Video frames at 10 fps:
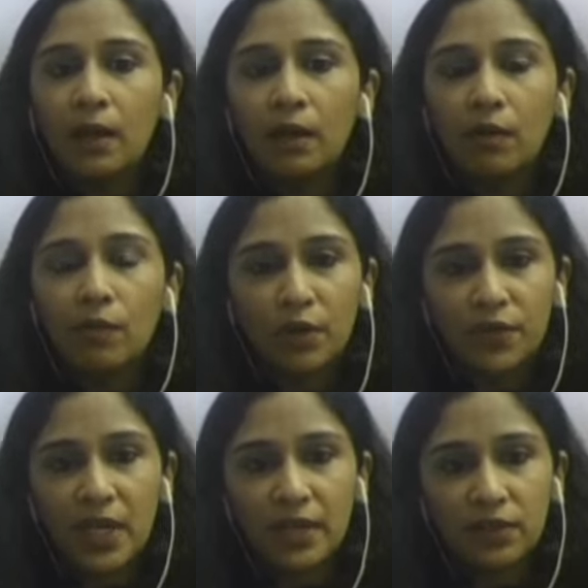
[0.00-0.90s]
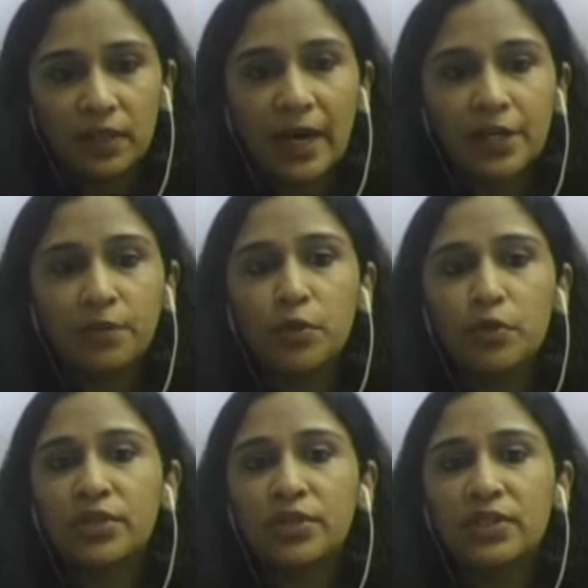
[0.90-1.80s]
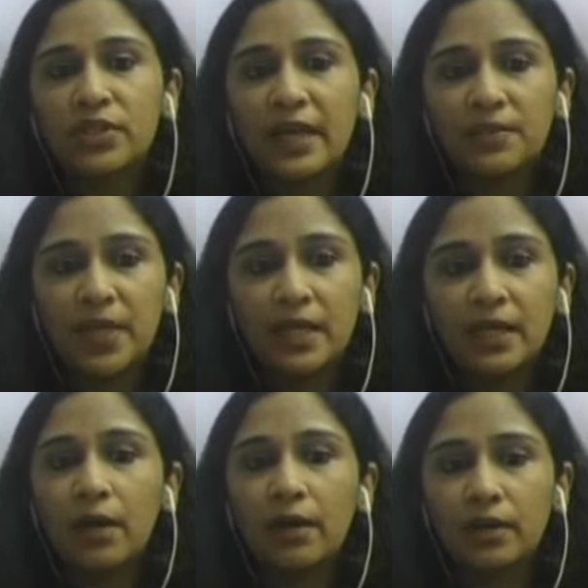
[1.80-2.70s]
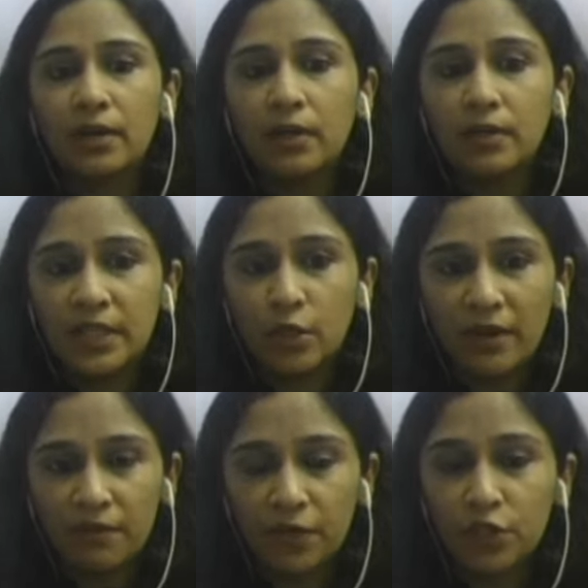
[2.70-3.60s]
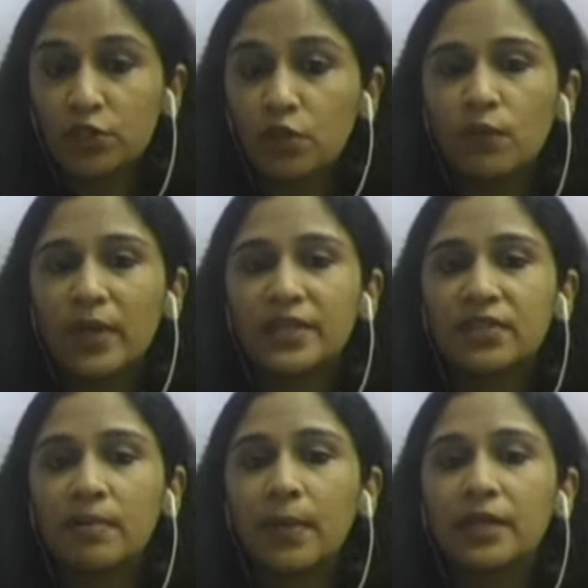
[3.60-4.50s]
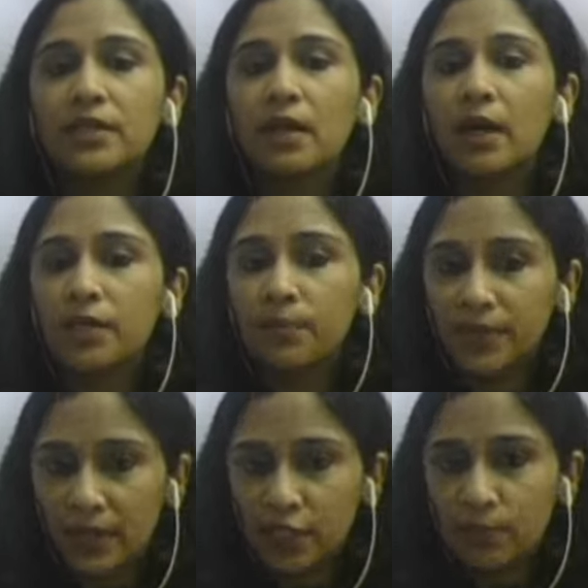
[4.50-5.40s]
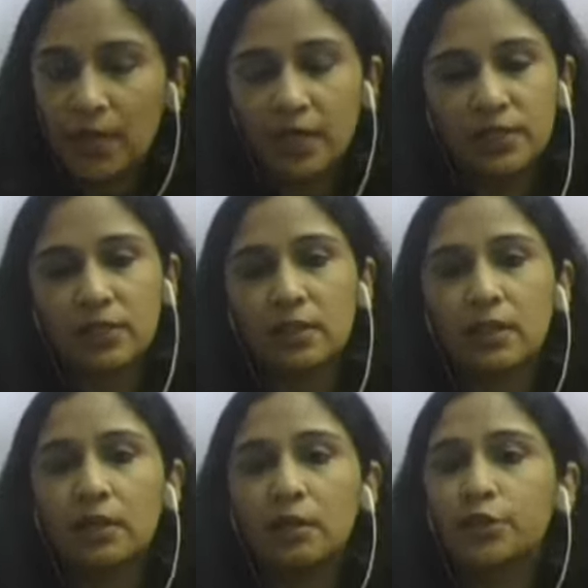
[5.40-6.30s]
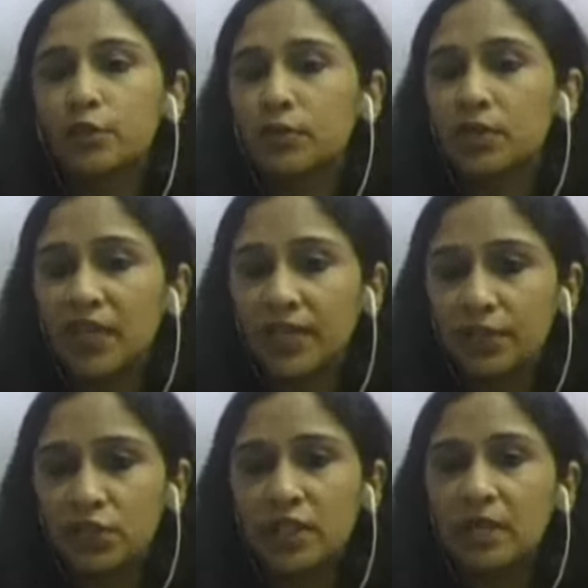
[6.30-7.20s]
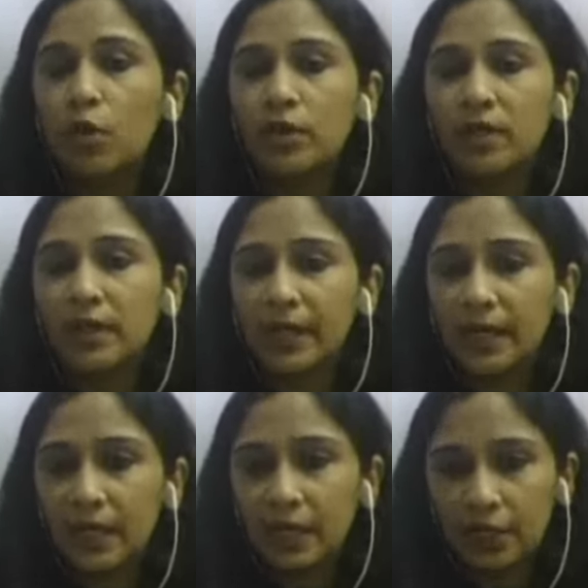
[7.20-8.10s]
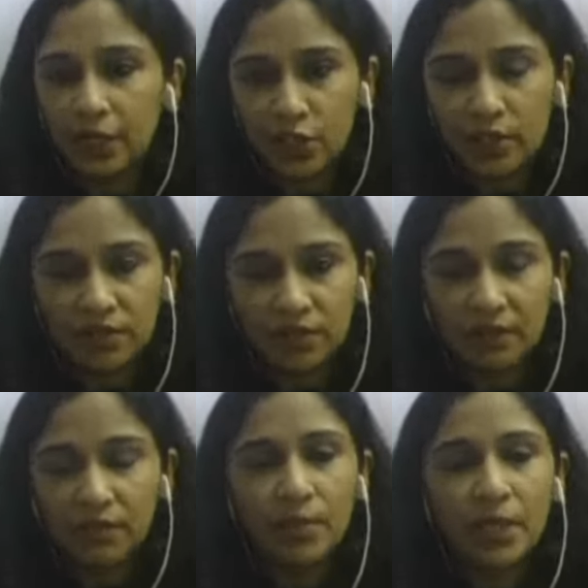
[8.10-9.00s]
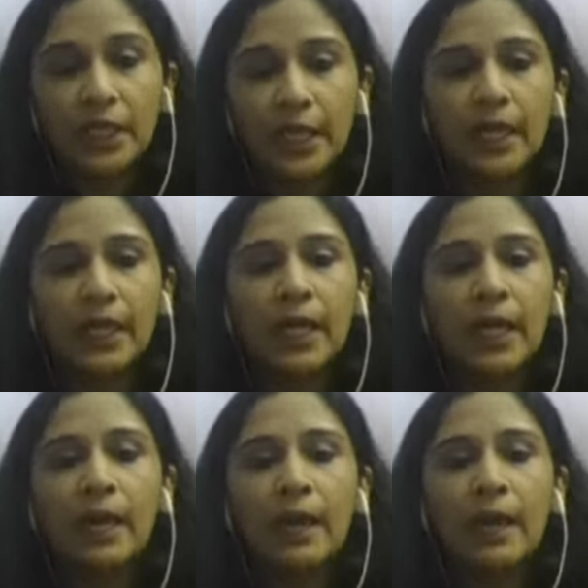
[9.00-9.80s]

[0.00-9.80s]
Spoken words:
One of the other attributes has been our CUF, which has always remained 100% plus due to the various debottlenecking initiatives that we've been taking.